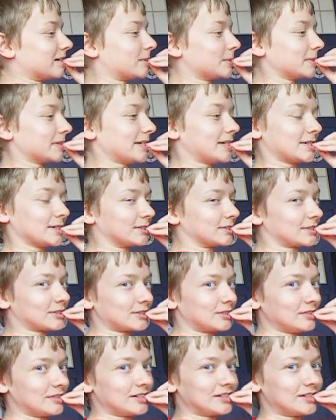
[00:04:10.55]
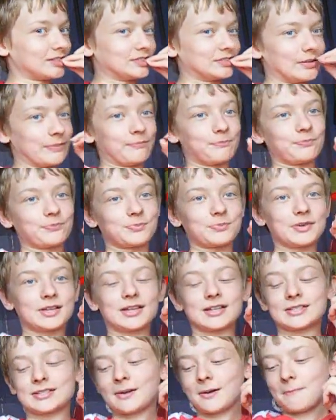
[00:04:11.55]
and we couldn't stop laughing
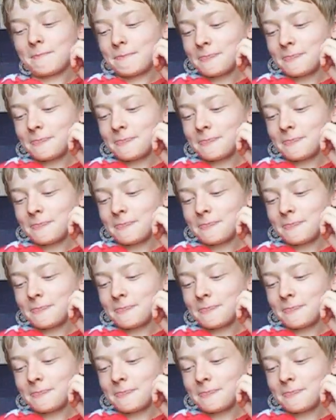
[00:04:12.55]
because